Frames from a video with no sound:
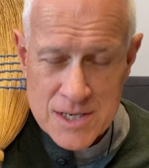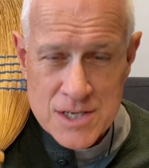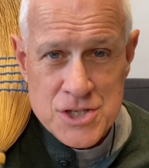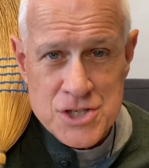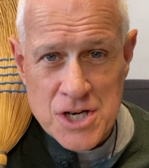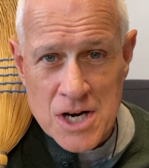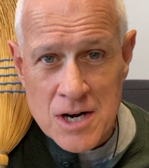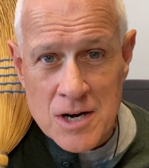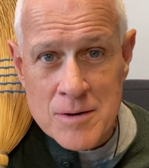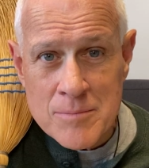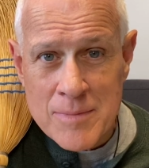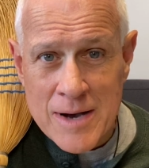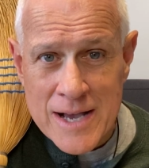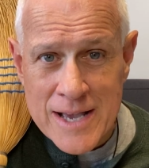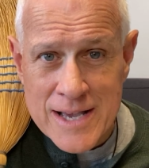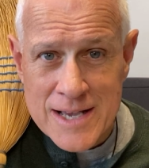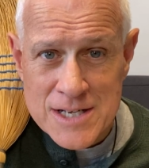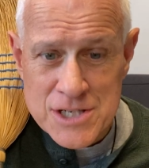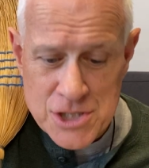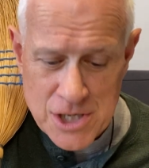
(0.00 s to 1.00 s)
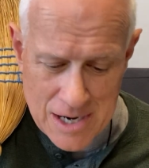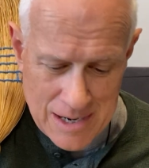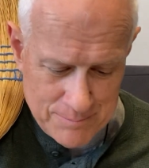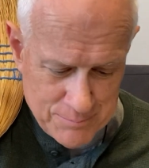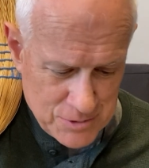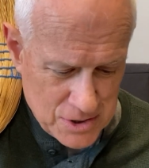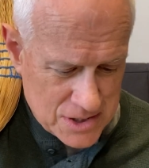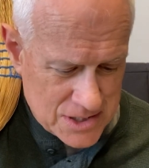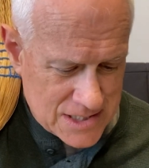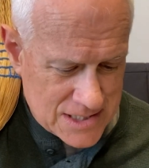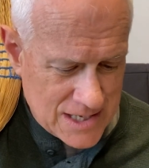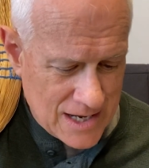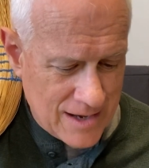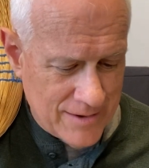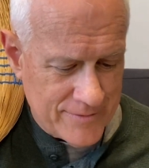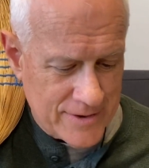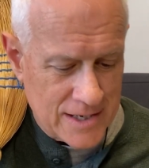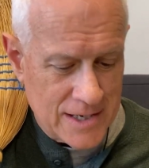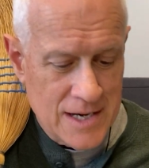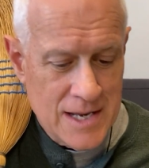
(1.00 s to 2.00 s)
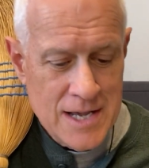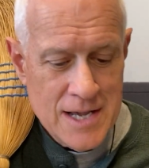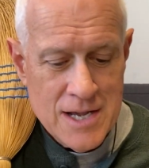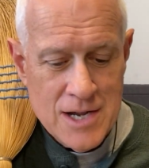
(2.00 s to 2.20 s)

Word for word: Jeremiah chapter 7,